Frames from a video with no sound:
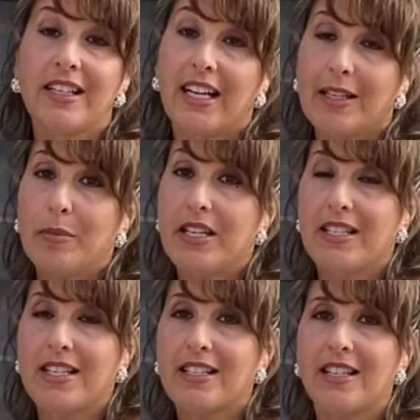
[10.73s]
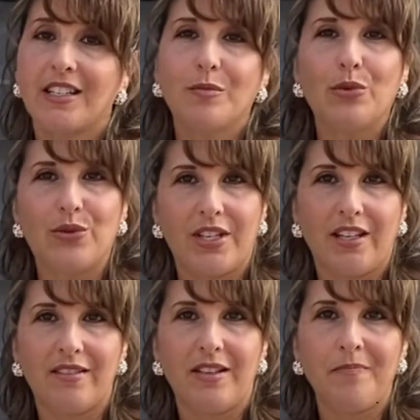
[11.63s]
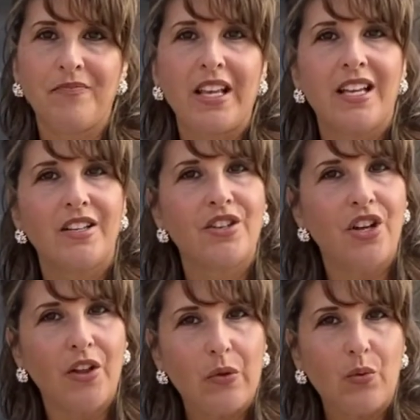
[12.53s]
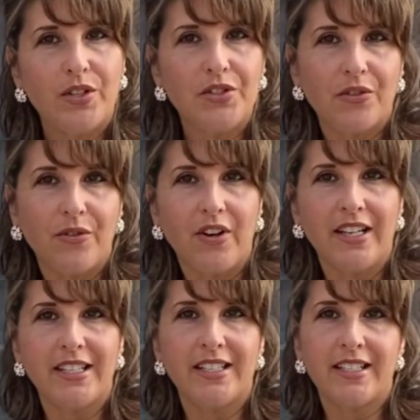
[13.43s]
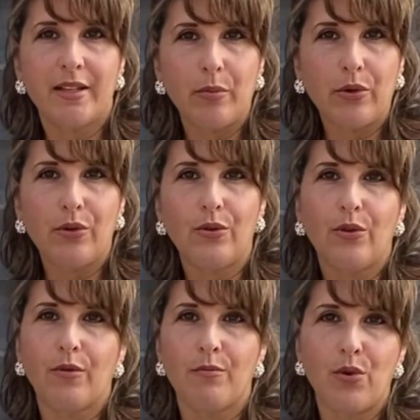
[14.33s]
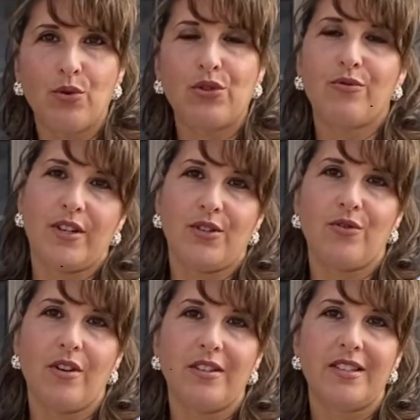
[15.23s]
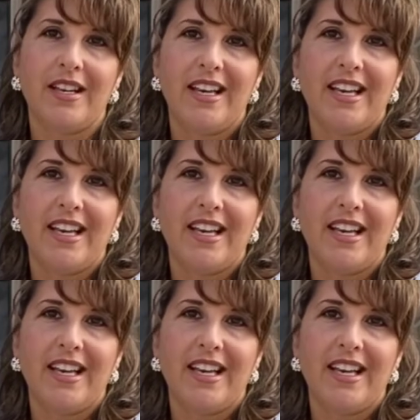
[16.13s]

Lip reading: Calabrese style bruschetta, not the ones you'll find in typical or most restaurants.